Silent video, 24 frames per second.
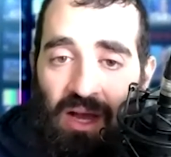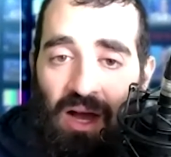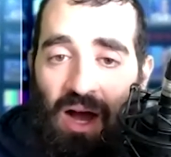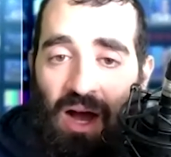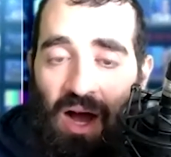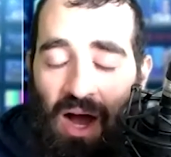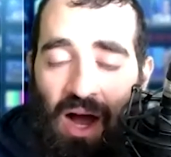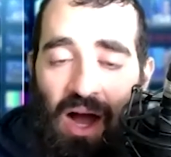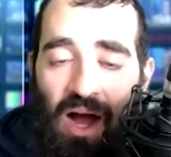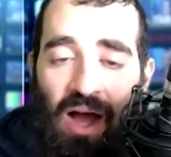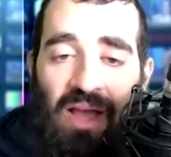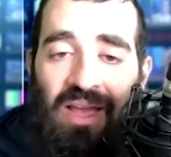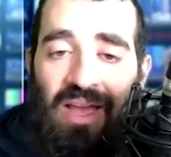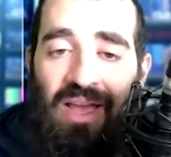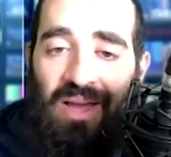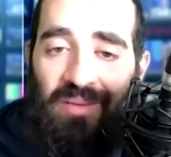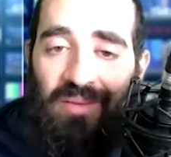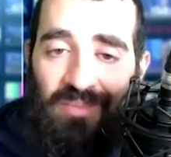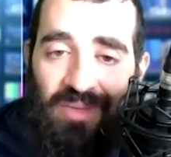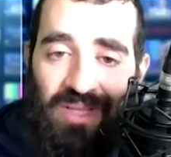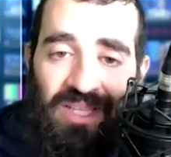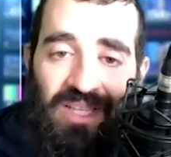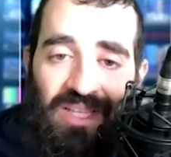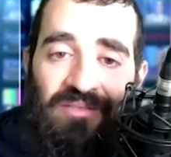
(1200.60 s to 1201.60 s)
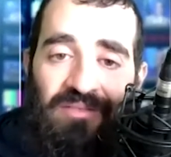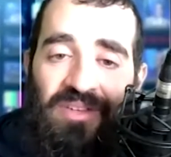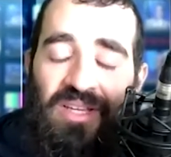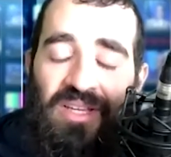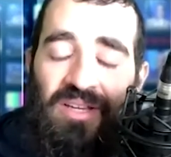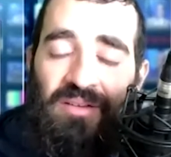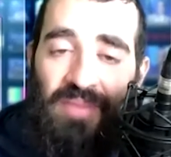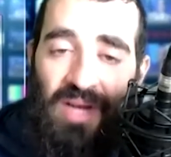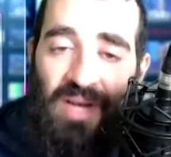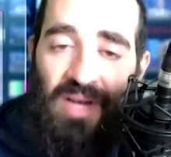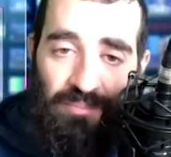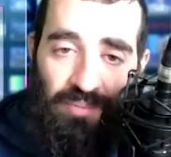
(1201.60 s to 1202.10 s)
I am
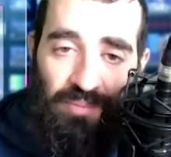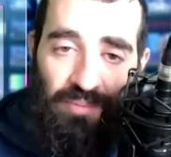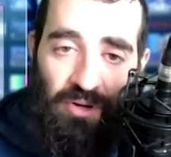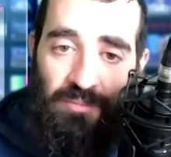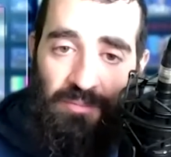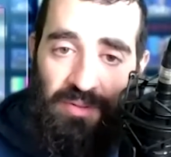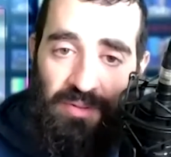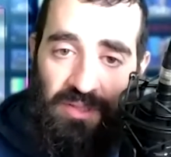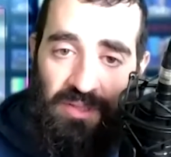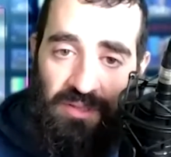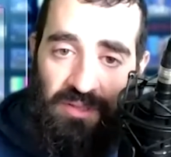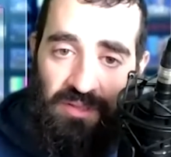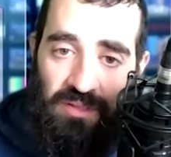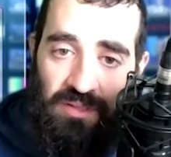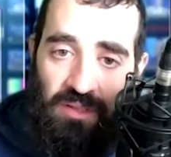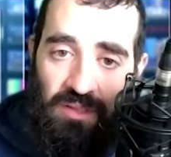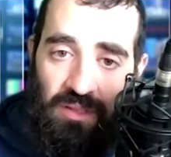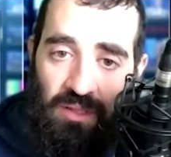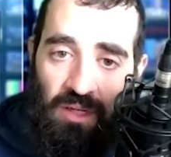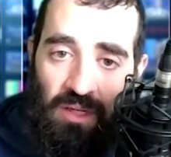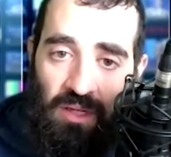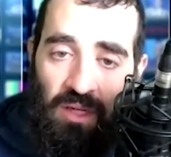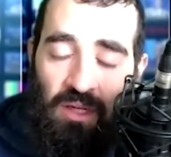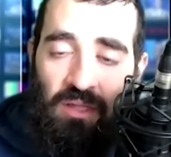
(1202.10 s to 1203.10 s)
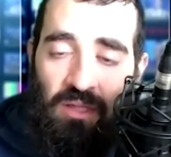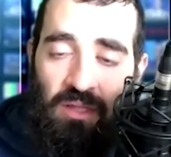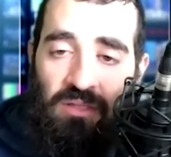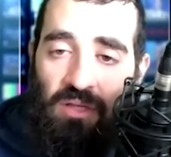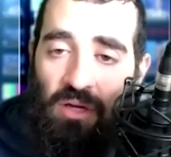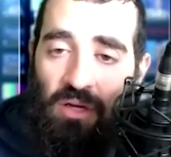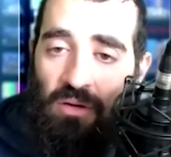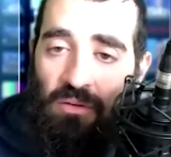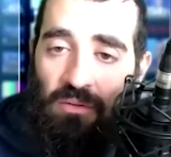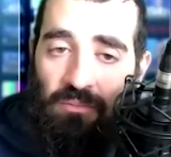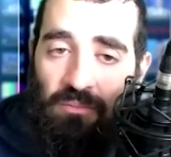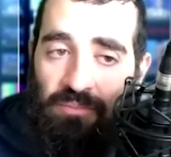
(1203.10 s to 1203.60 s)
living my purpose.
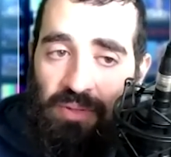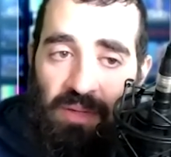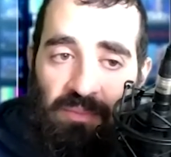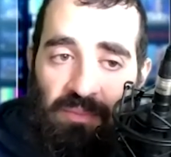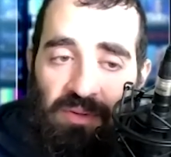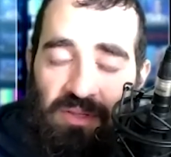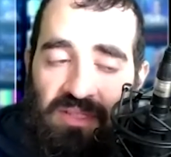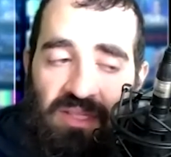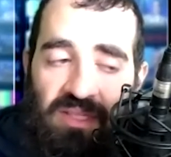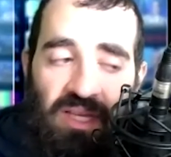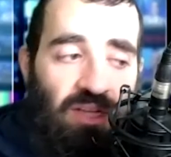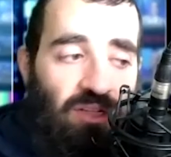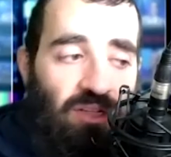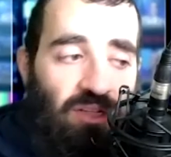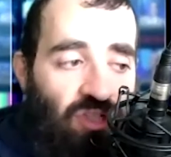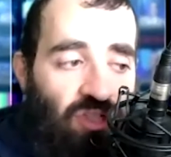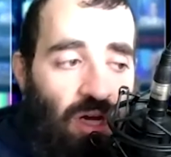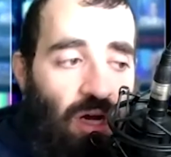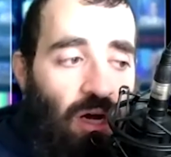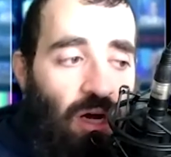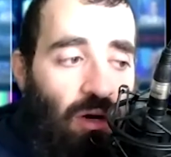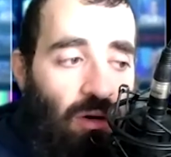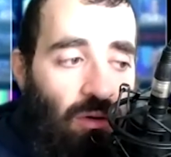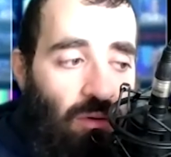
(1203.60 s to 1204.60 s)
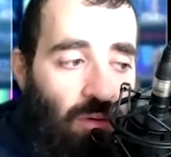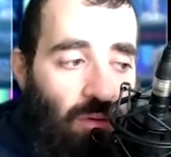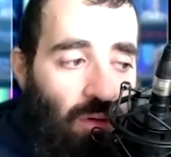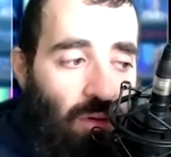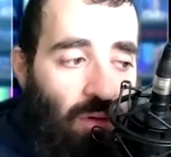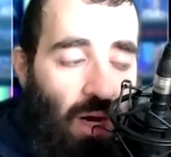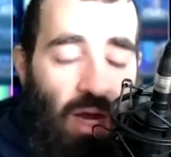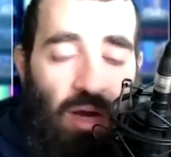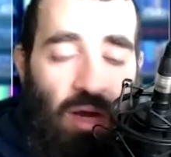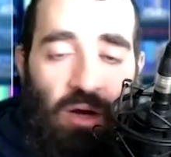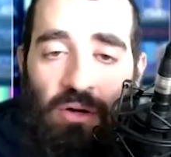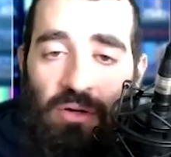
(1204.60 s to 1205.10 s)
So people say, Joe,
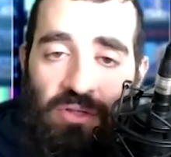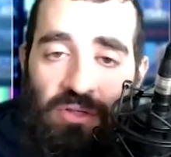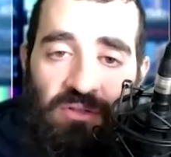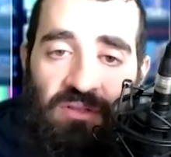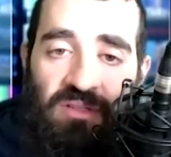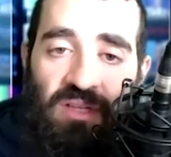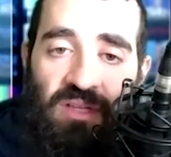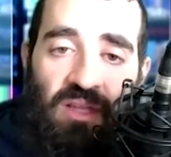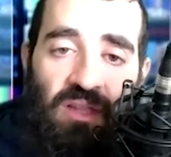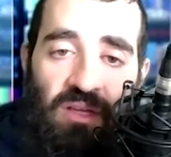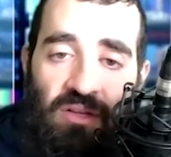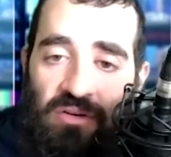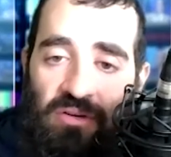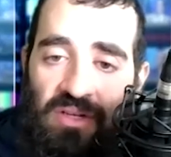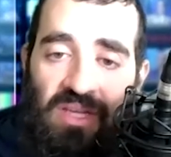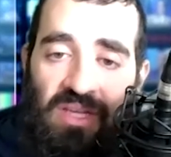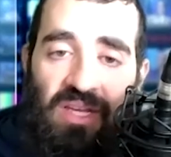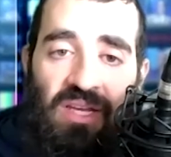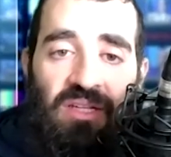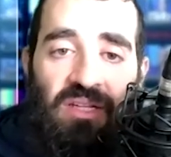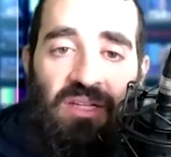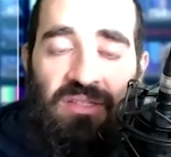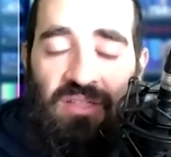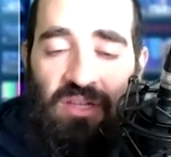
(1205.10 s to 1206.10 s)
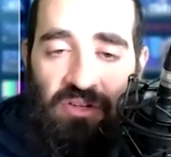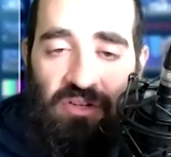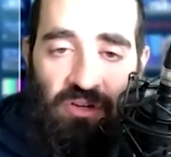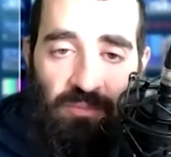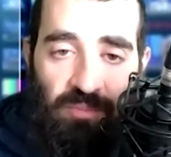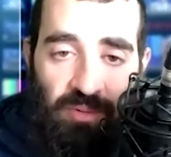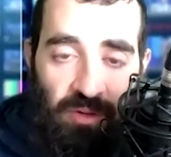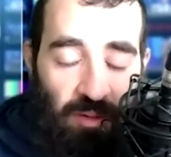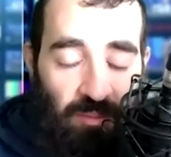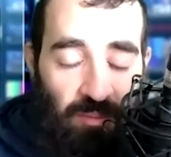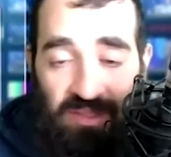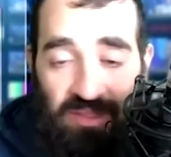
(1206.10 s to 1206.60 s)
I heard you say that your kids are your
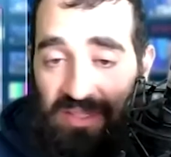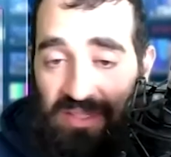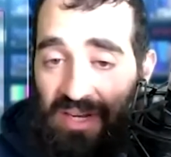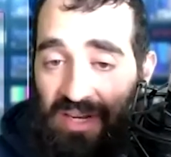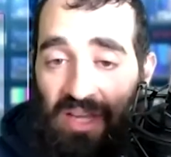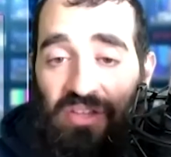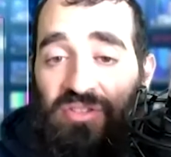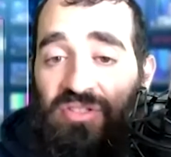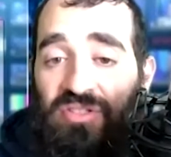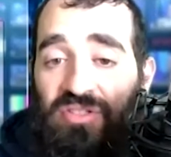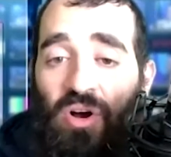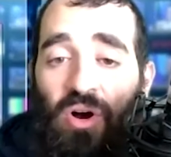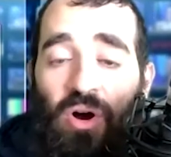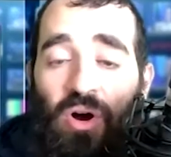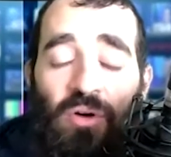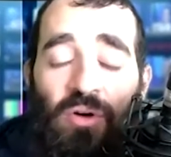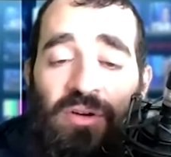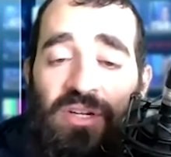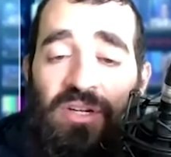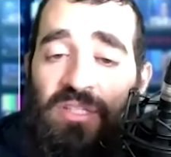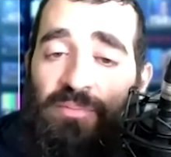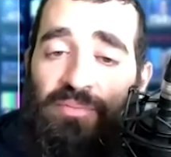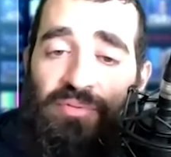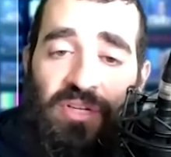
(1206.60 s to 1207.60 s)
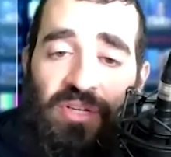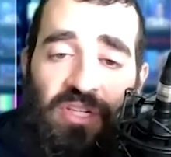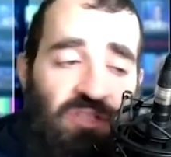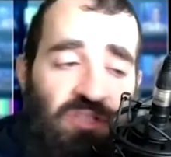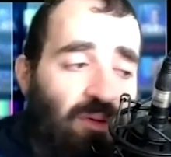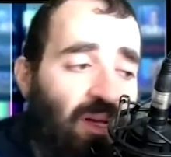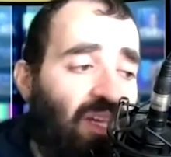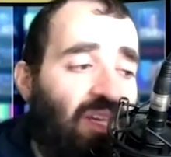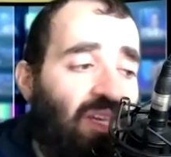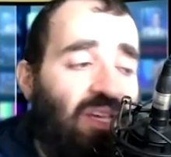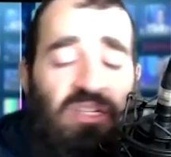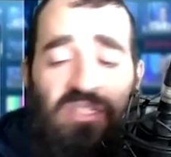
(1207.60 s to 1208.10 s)
purpose. And I used to always preach,
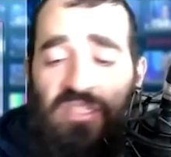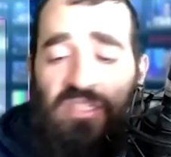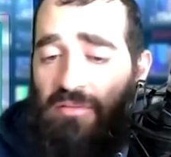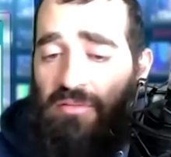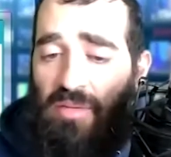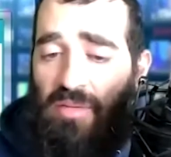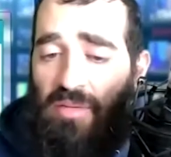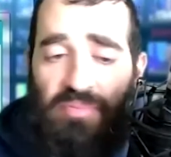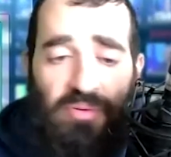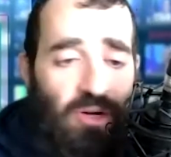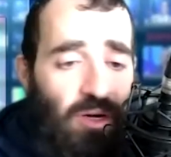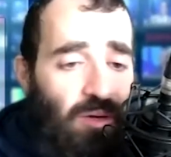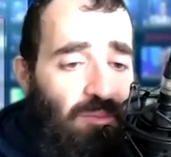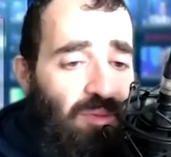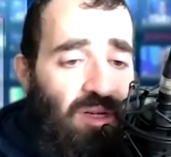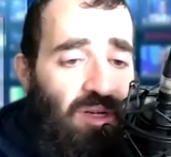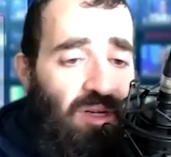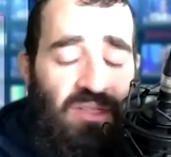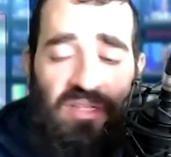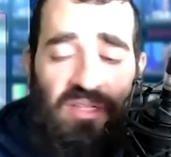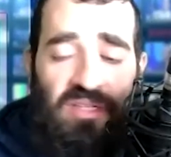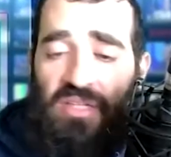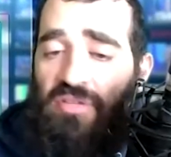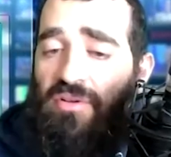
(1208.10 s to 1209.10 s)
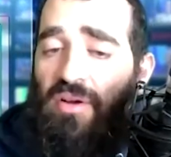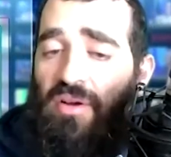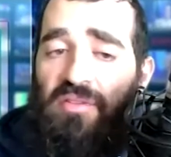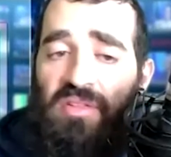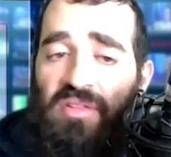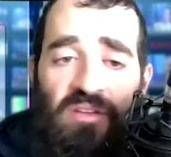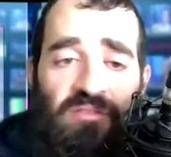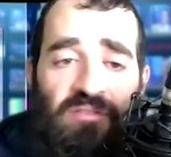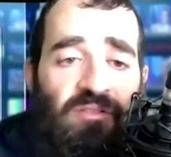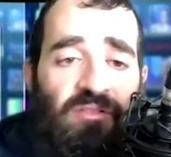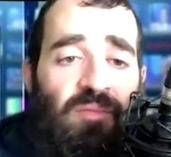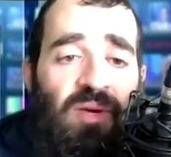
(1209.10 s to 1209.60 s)
my kids are my purpose. I do
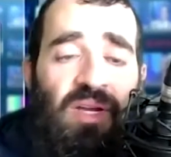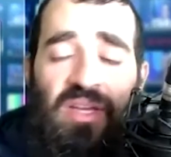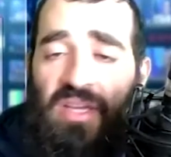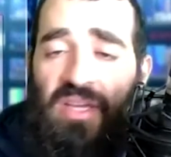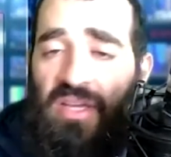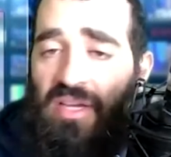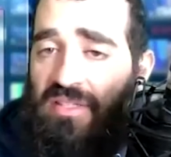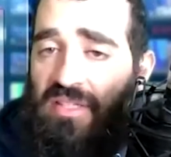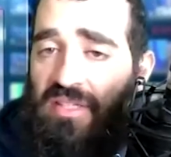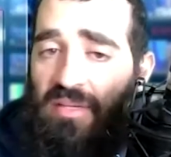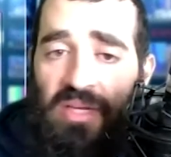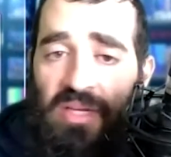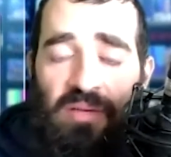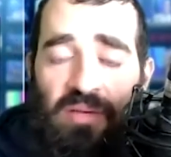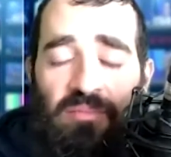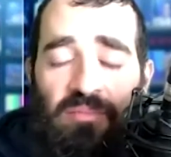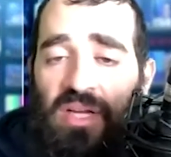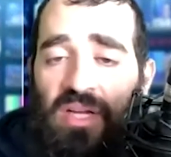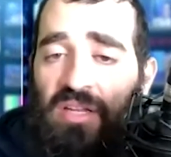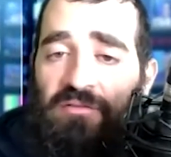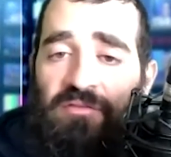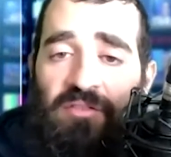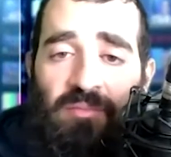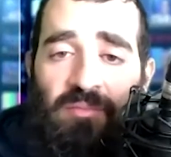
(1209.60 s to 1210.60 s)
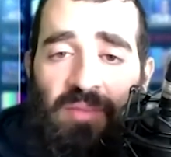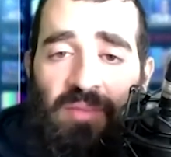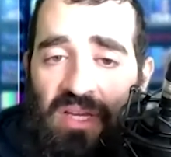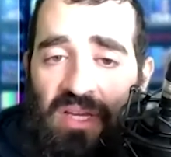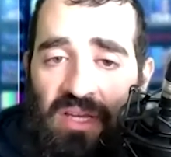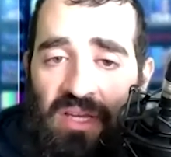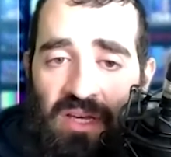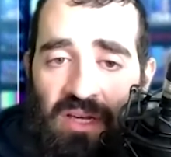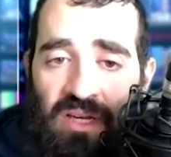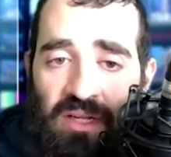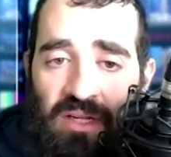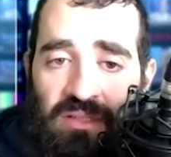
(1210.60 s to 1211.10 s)
everything for my kids. I make money for my
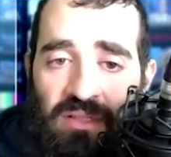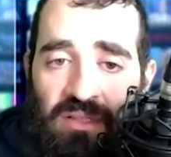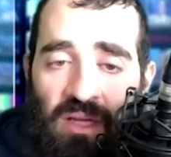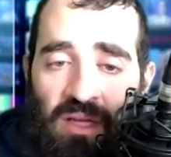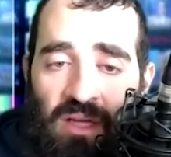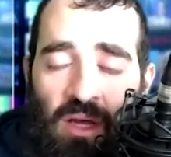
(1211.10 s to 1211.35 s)
kids.